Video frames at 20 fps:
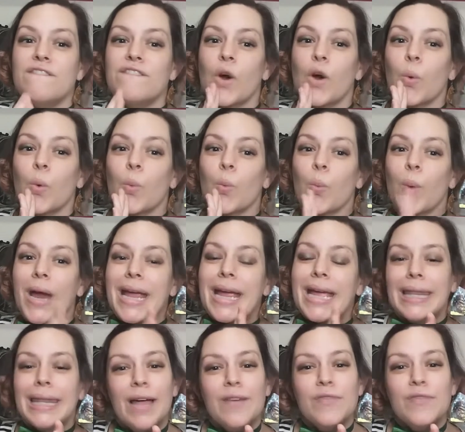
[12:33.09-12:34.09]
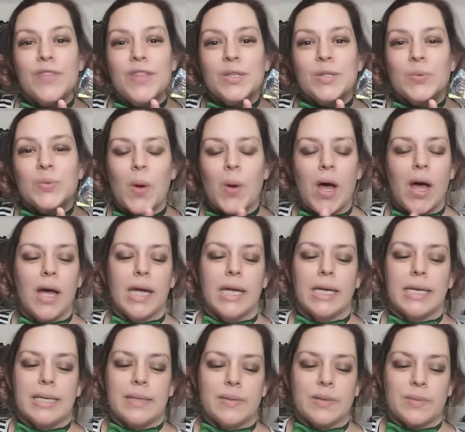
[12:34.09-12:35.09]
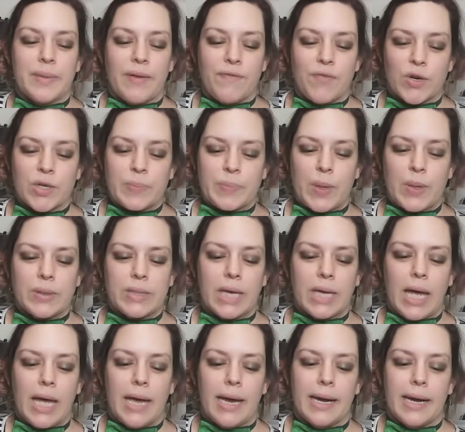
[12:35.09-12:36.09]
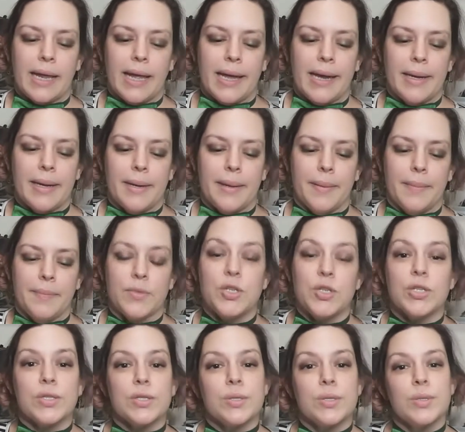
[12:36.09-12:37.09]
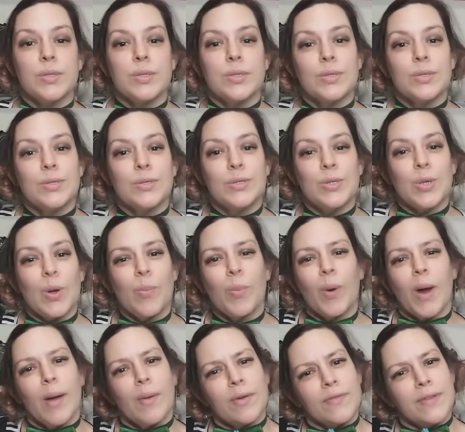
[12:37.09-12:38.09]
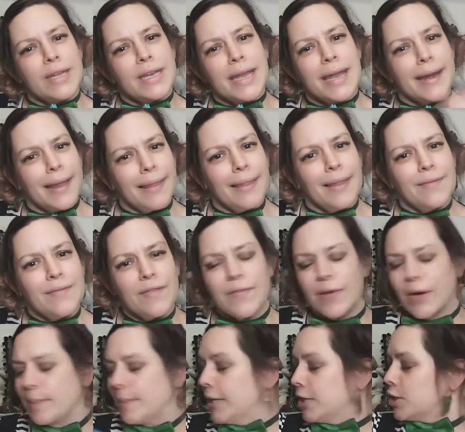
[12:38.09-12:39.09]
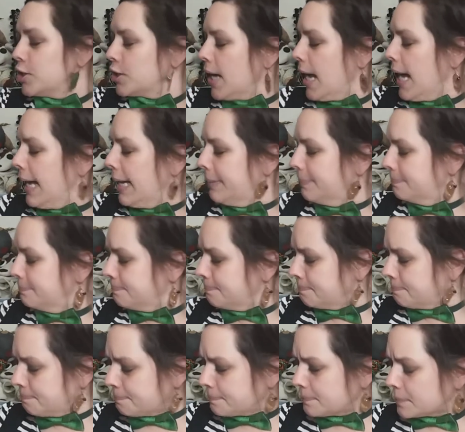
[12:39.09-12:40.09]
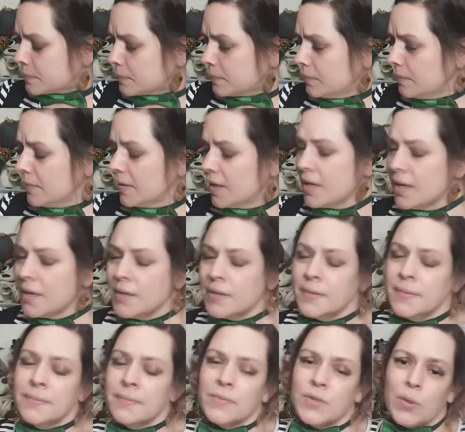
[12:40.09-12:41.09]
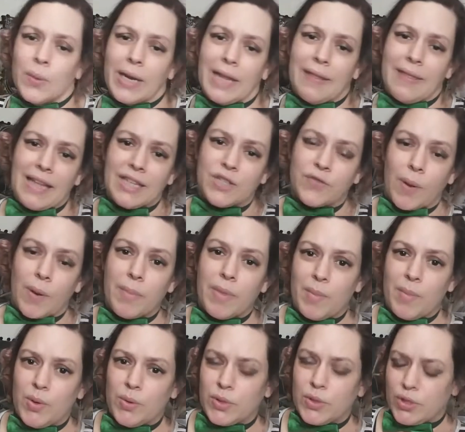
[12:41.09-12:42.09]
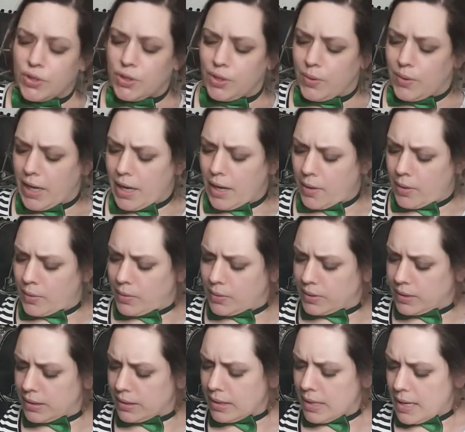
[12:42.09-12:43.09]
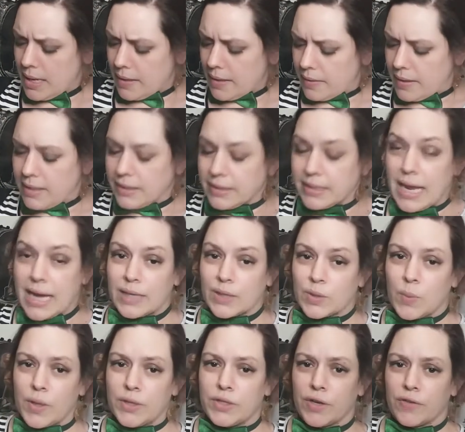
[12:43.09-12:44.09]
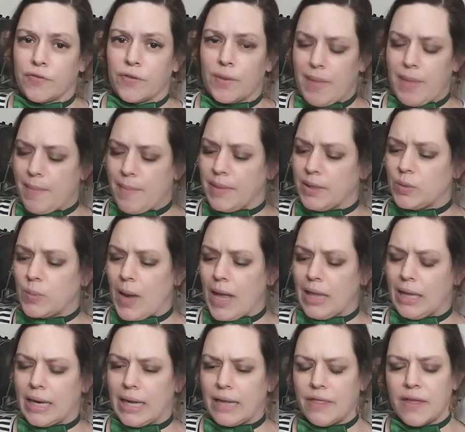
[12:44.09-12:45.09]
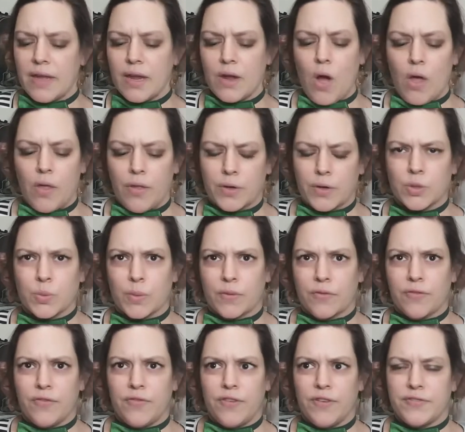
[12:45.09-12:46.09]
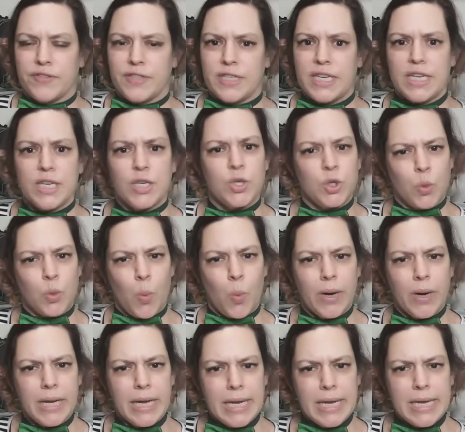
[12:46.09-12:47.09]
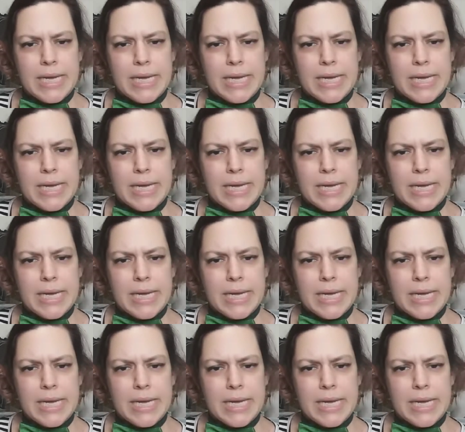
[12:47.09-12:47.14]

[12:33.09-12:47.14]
freaking love this one. It was my first bow tie and I am just so proud of it and I love it very much. Um, so again, that's from the Moose Studios. These next ones are from them as well. And I think all theirs were 1520,